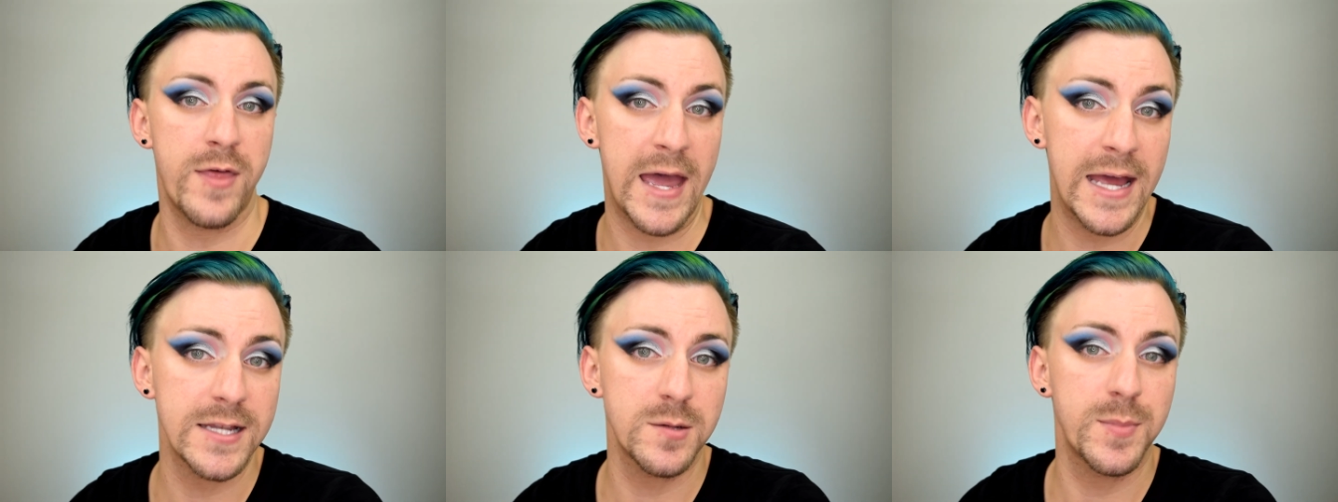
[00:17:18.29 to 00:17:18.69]

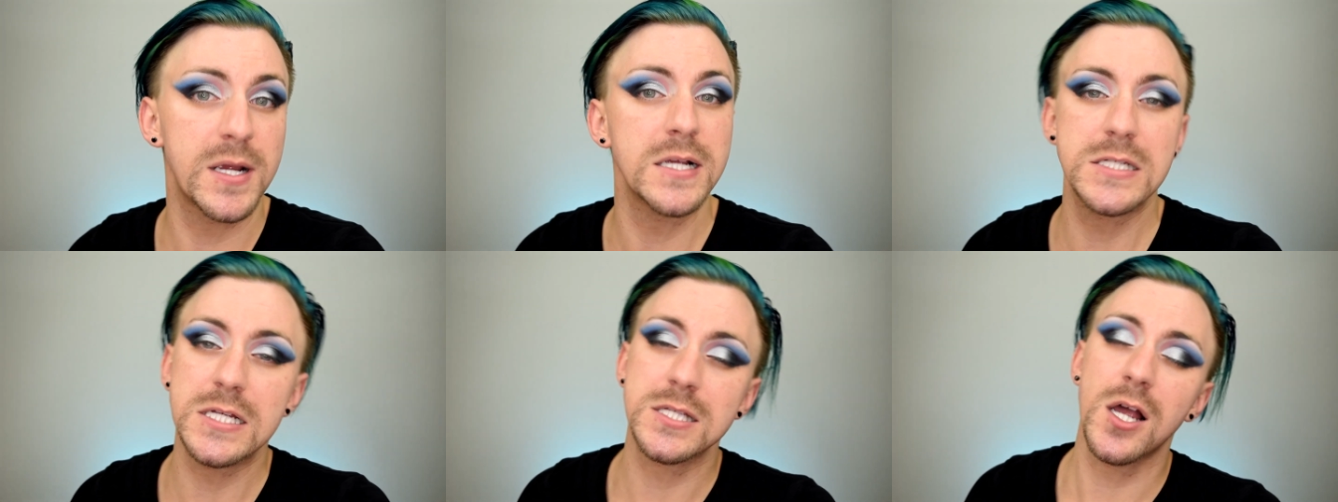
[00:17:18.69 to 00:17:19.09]
that
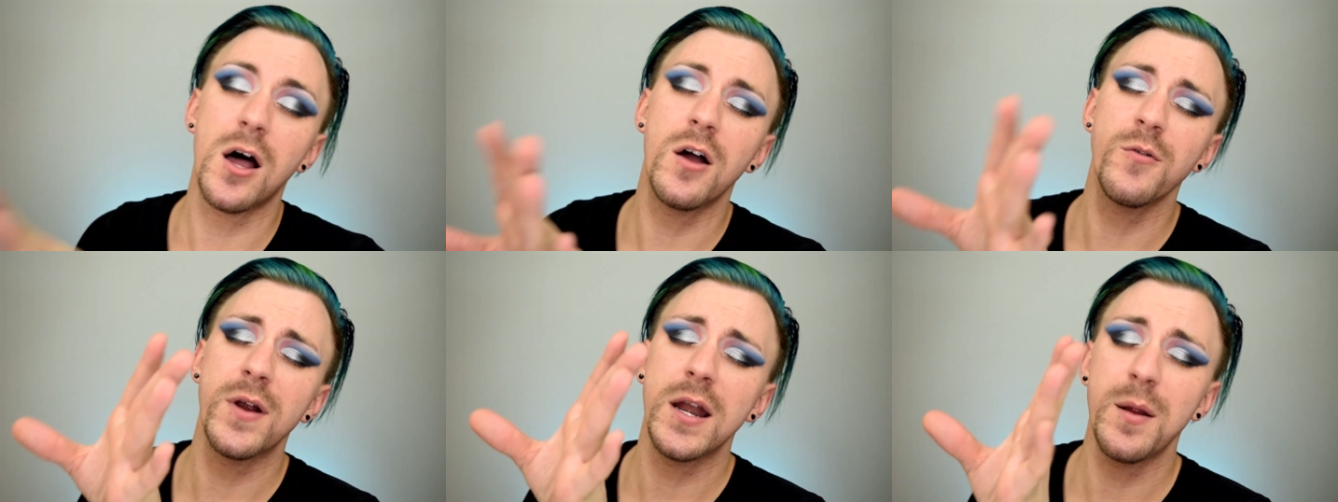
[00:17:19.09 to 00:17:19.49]
because it's
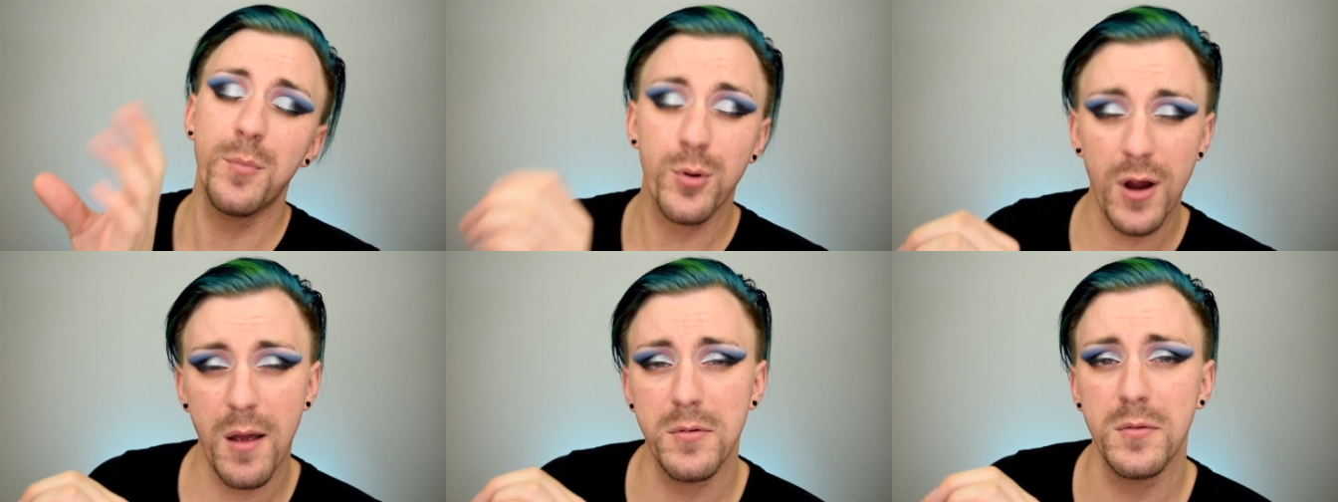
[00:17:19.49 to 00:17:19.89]
already
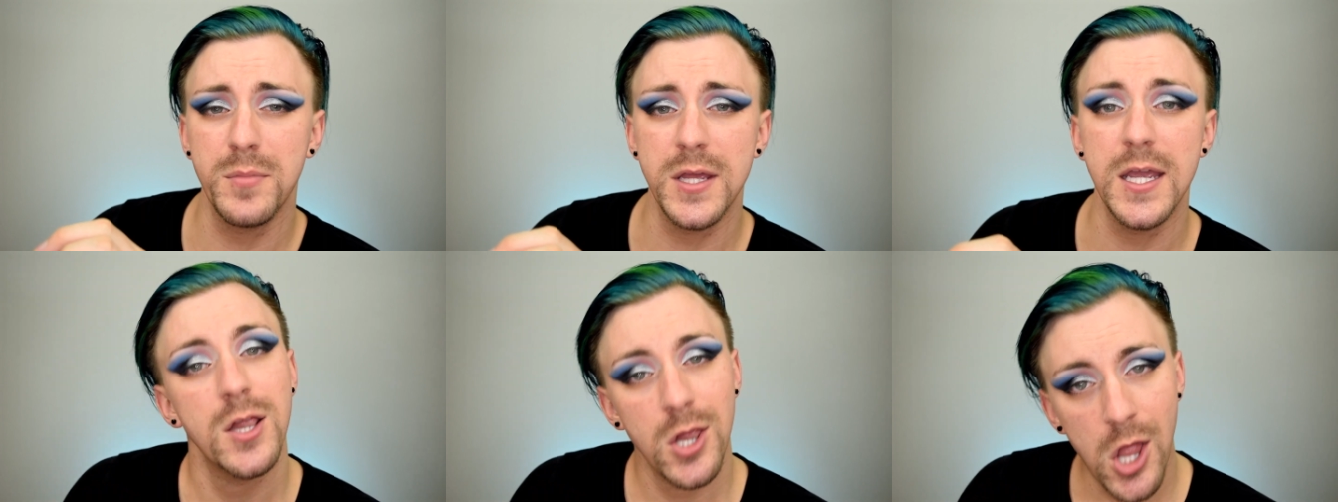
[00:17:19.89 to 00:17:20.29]

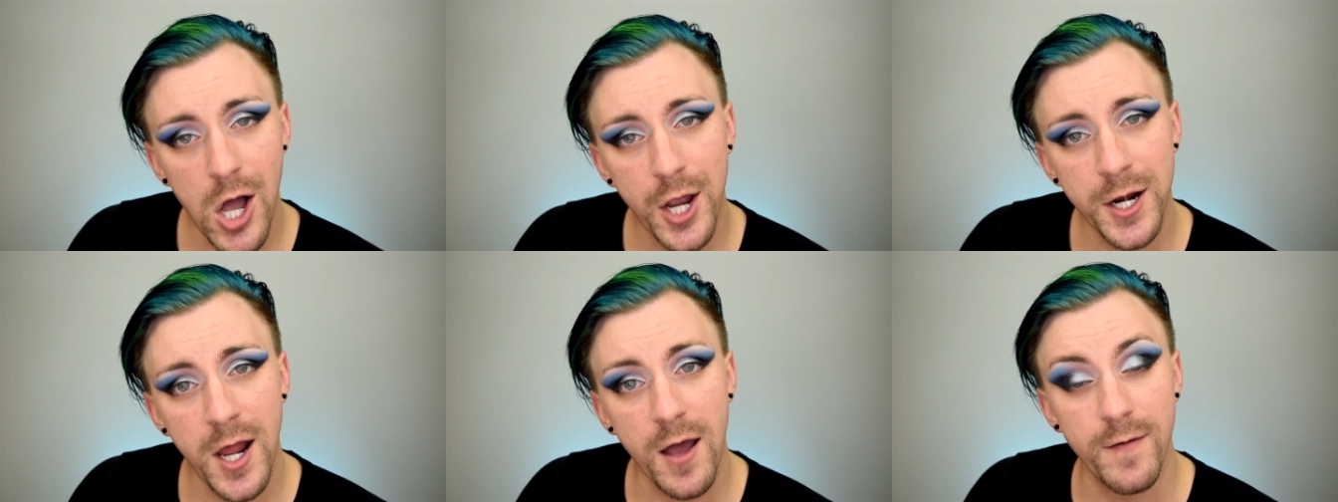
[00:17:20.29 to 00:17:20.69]
probably
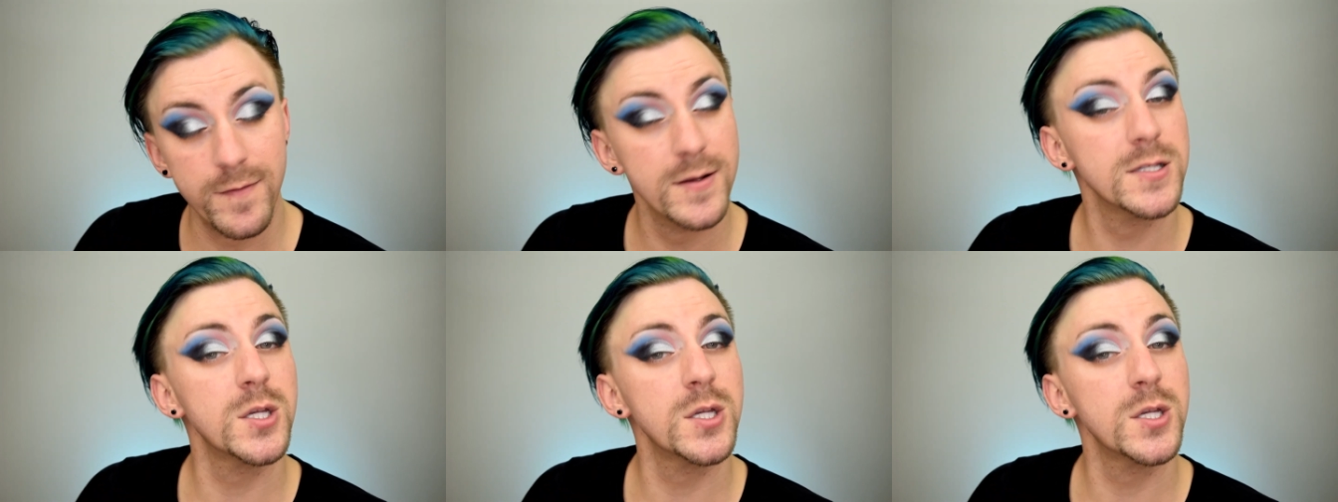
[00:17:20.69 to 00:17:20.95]
long enough.